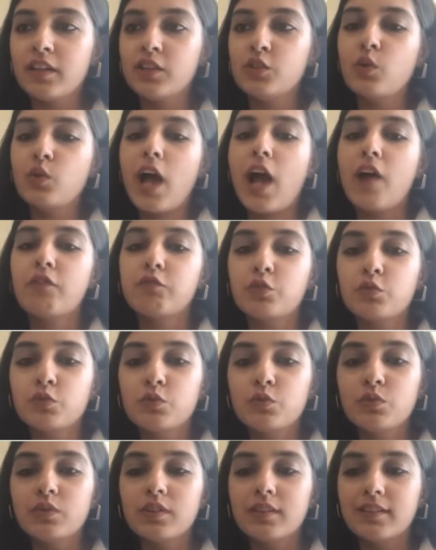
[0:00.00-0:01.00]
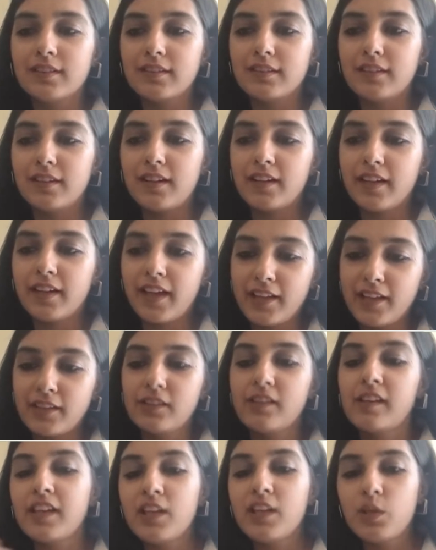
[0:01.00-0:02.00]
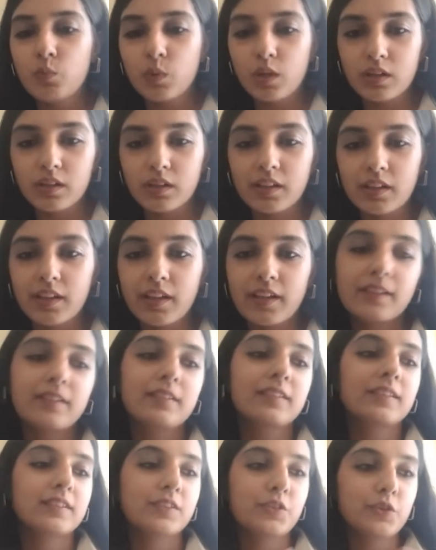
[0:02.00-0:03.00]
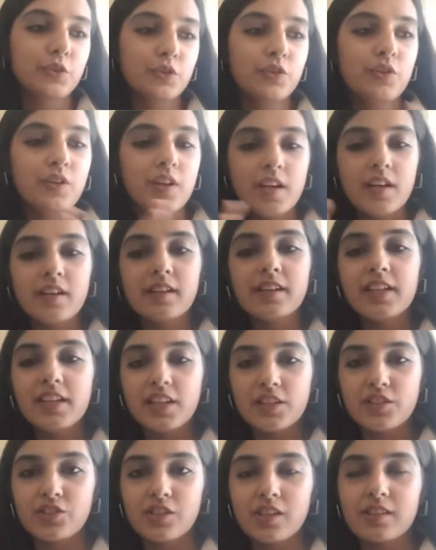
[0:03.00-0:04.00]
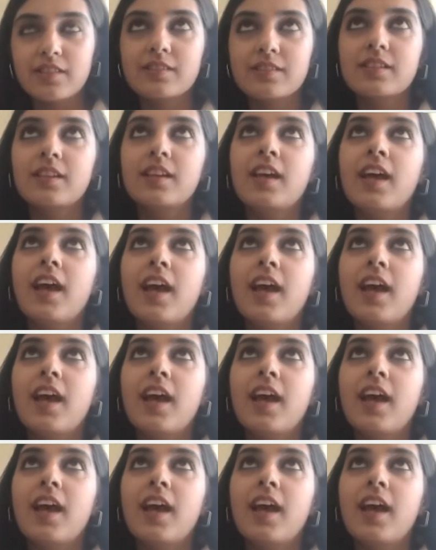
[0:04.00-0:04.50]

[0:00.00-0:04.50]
then you have to again rework and readjust.